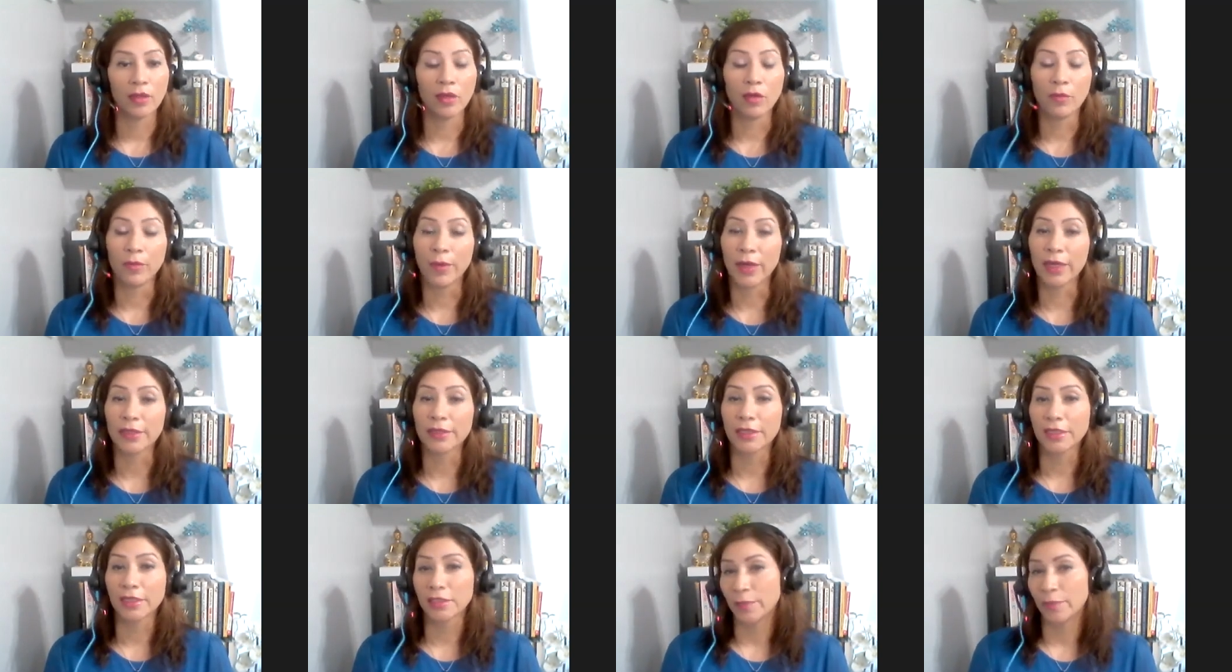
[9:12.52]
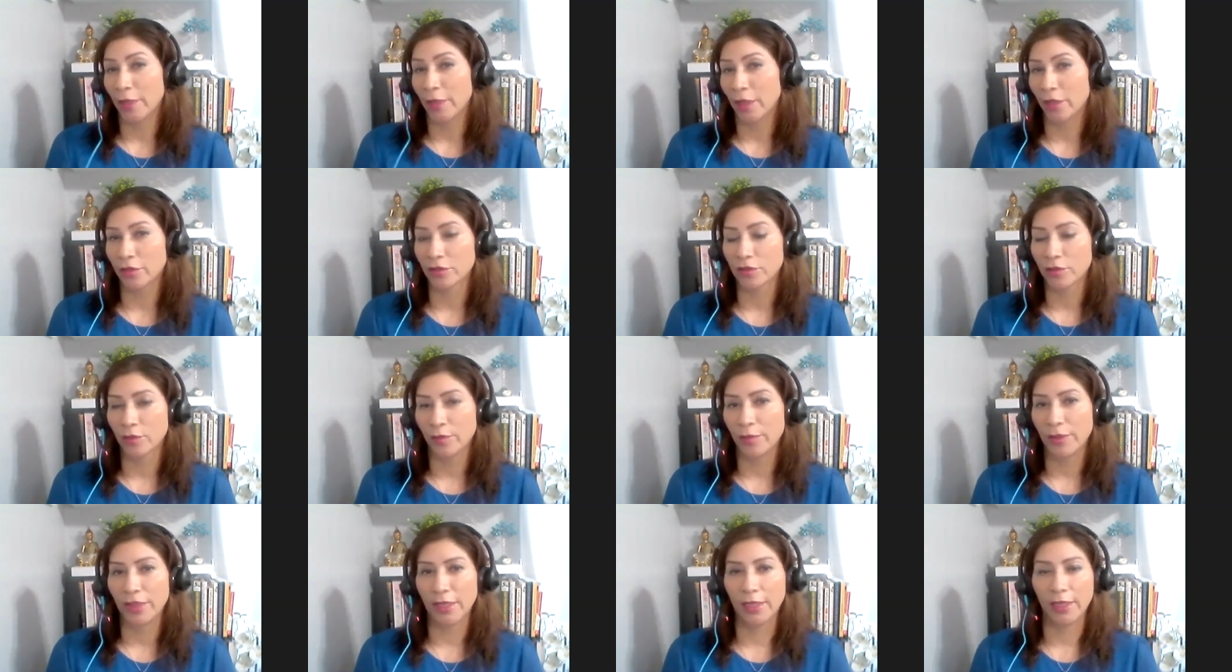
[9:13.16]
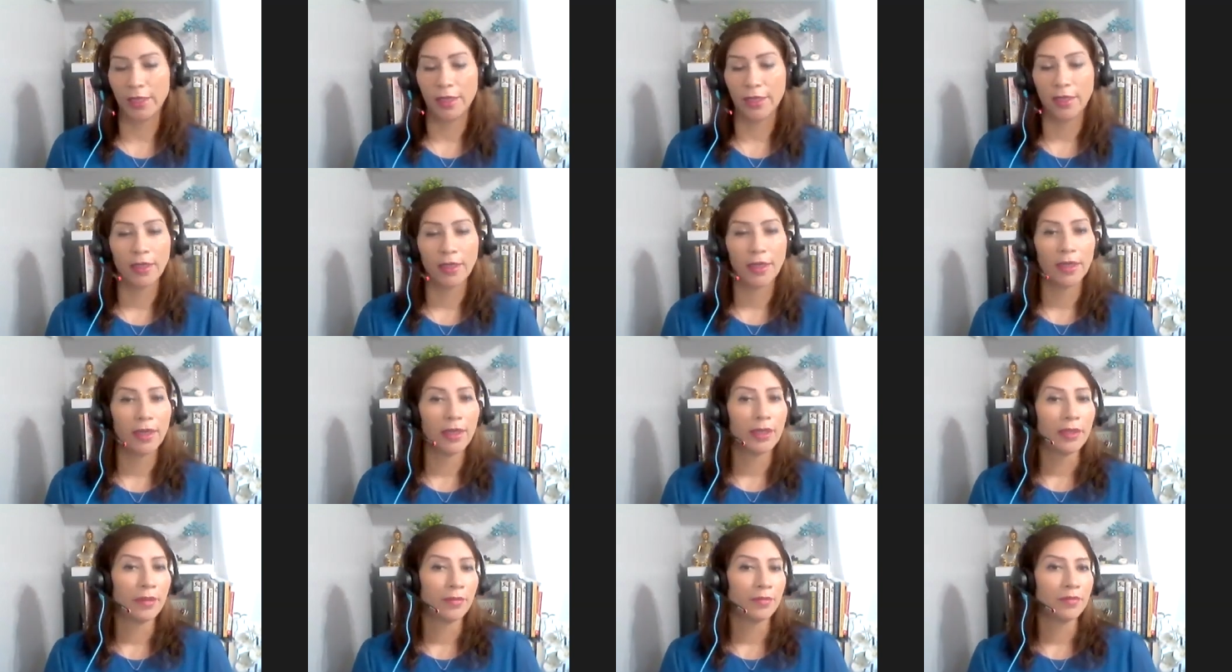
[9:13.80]
Your practice may also be
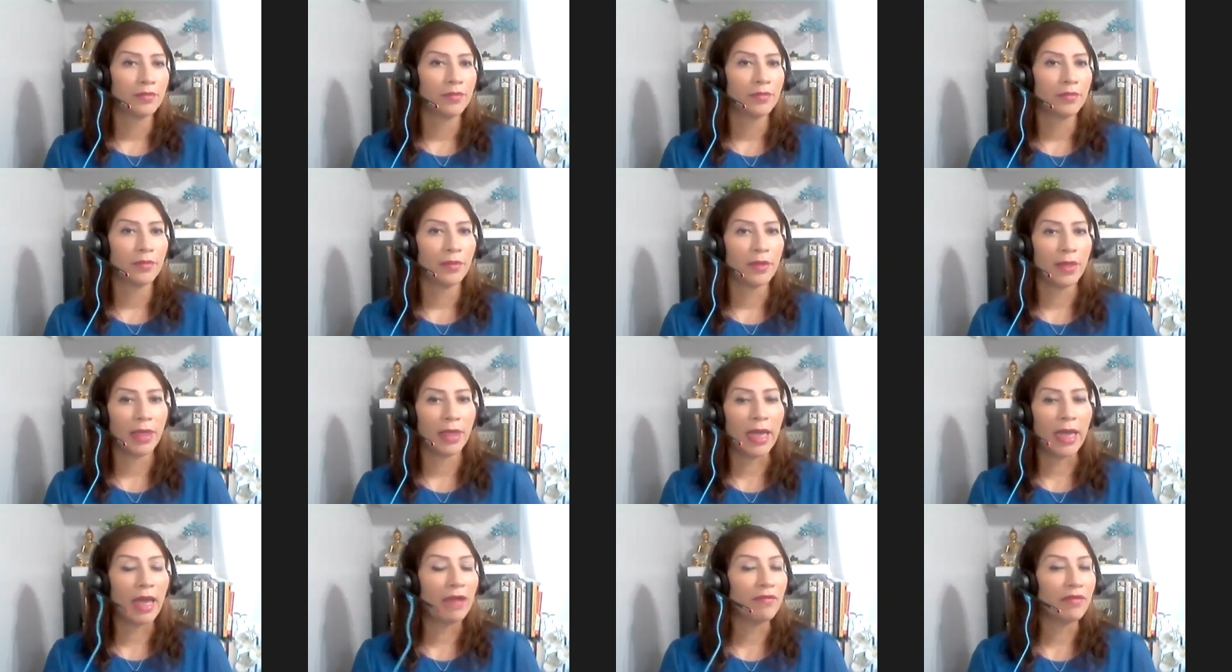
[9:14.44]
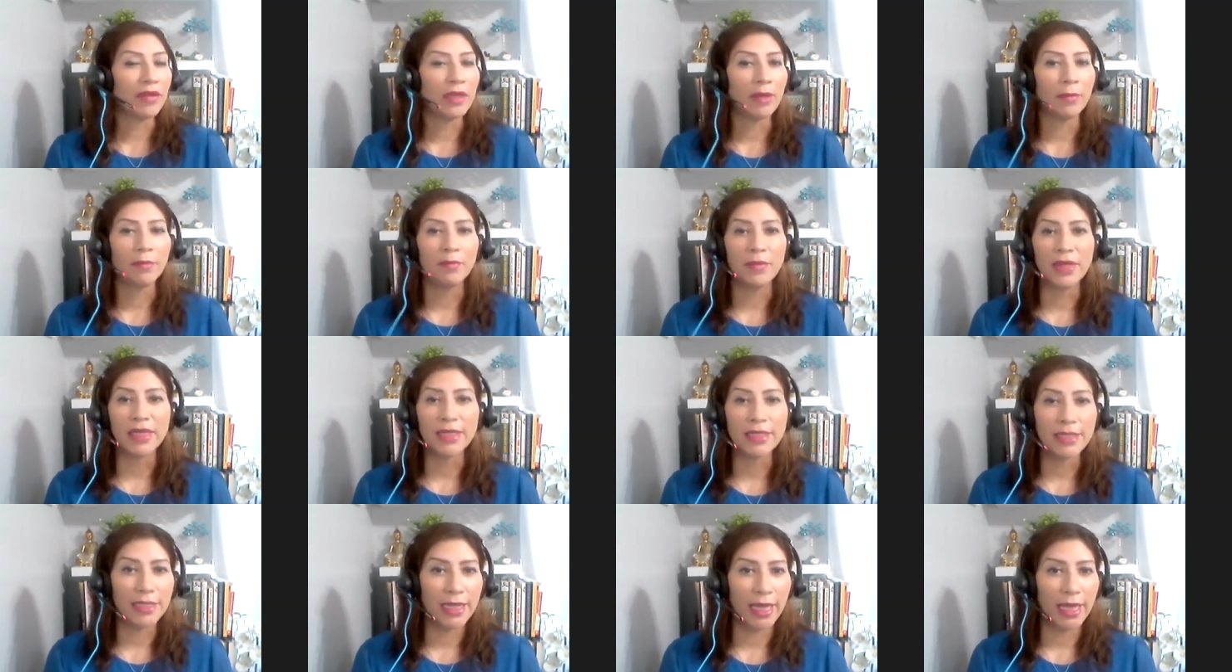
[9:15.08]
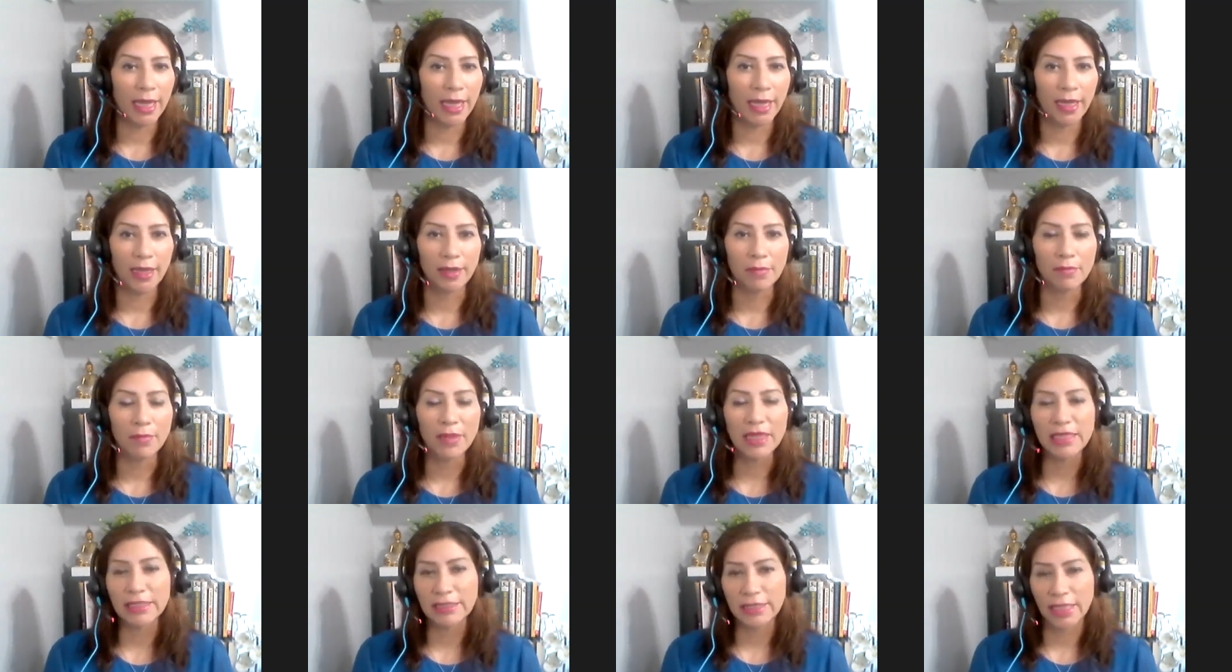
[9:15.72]
having a midday
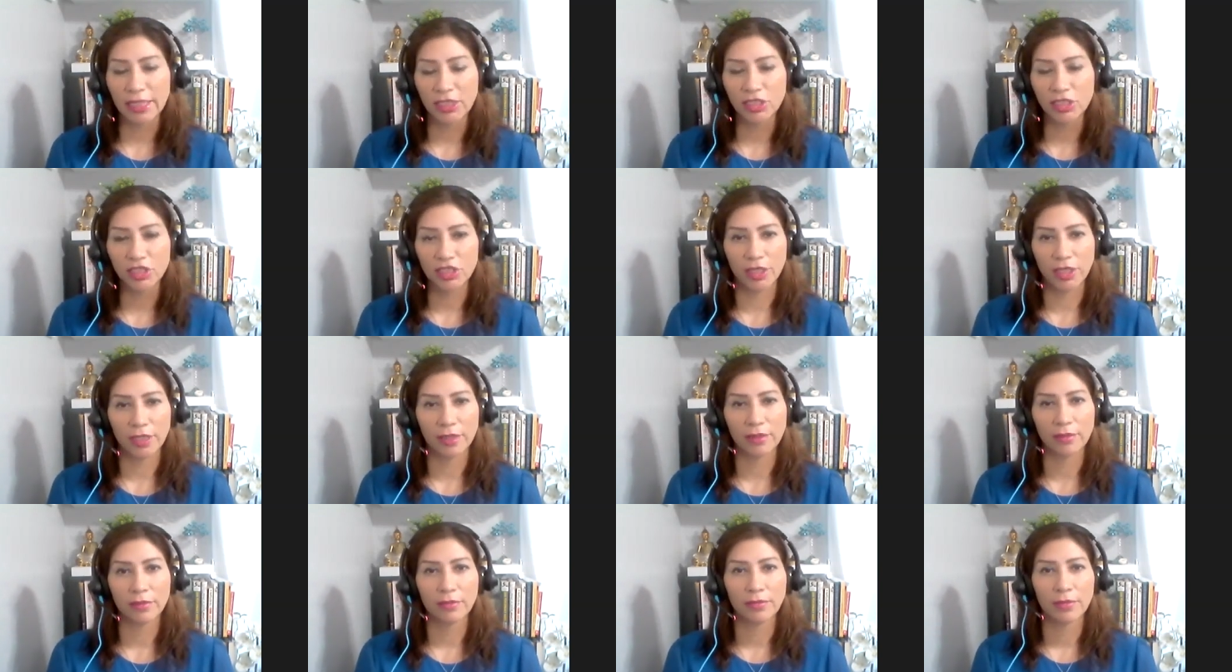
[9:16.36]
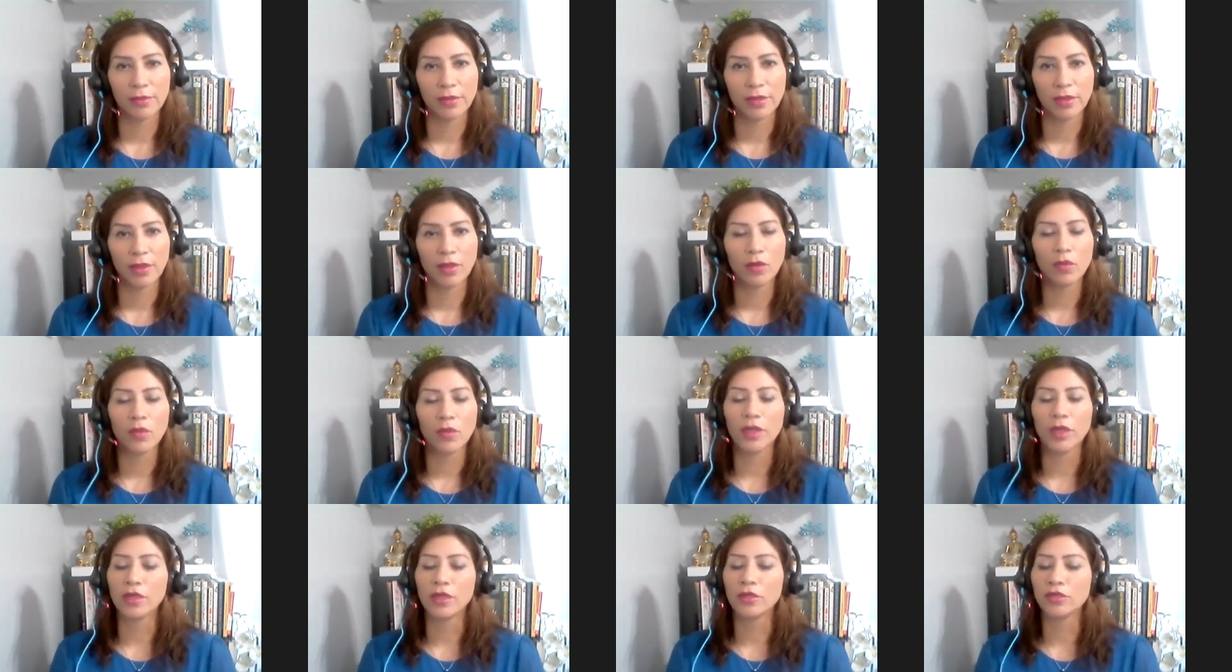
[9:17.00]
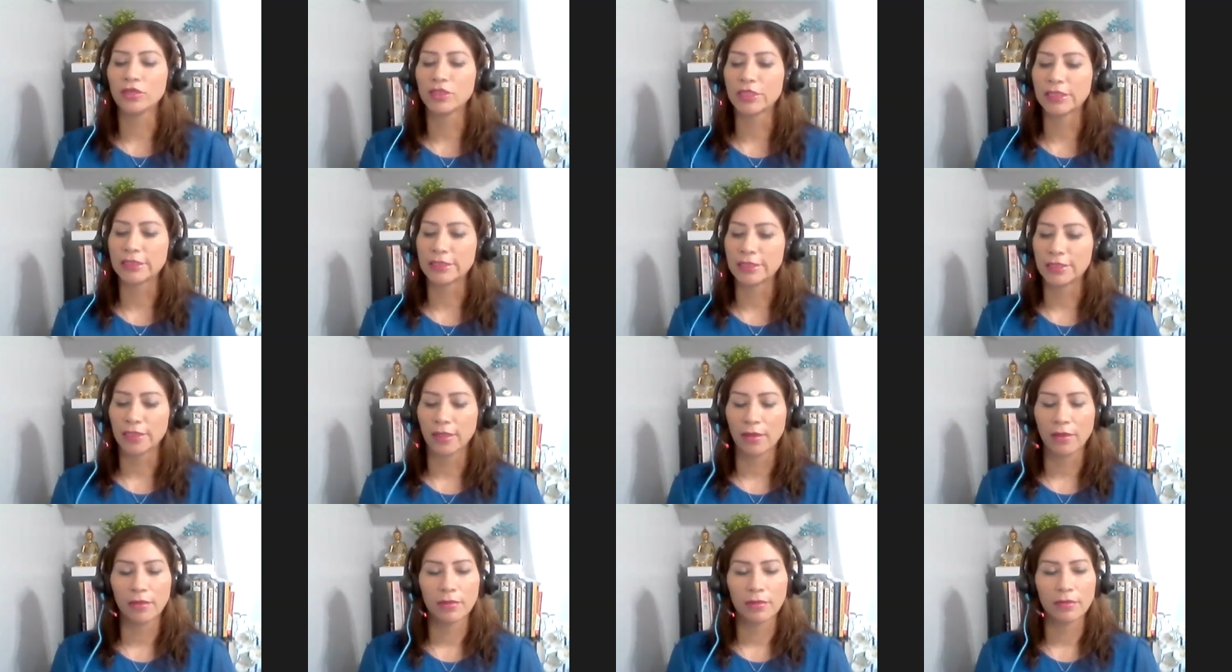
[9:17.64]
meditation where you
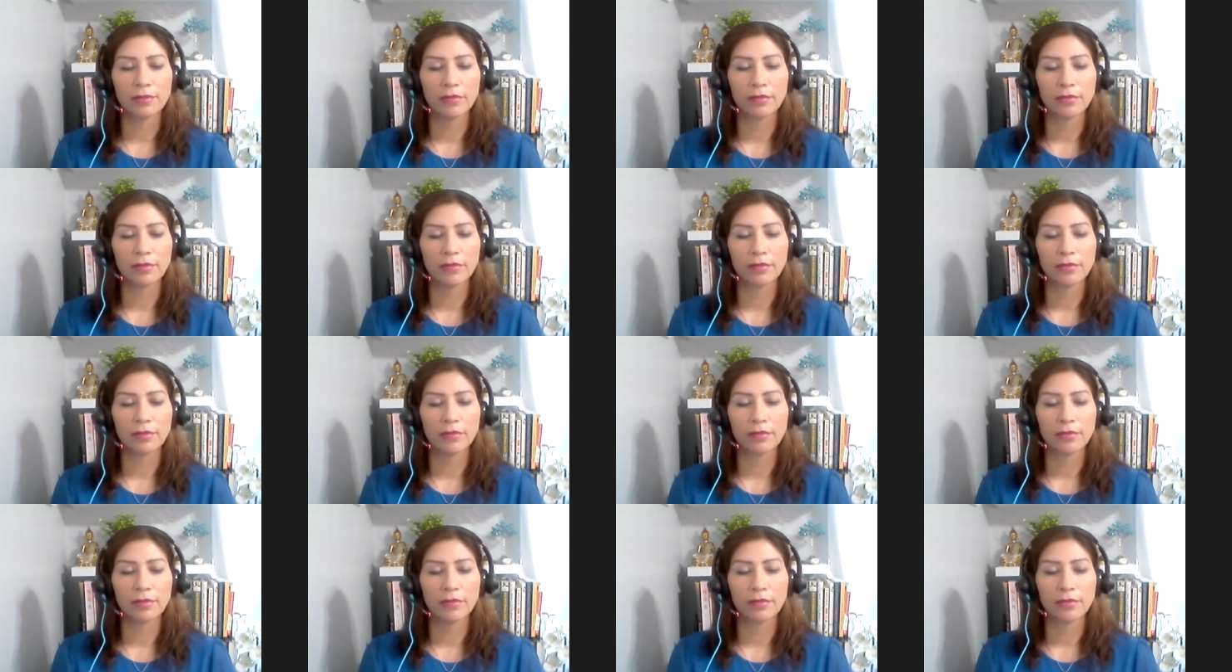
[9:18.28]
just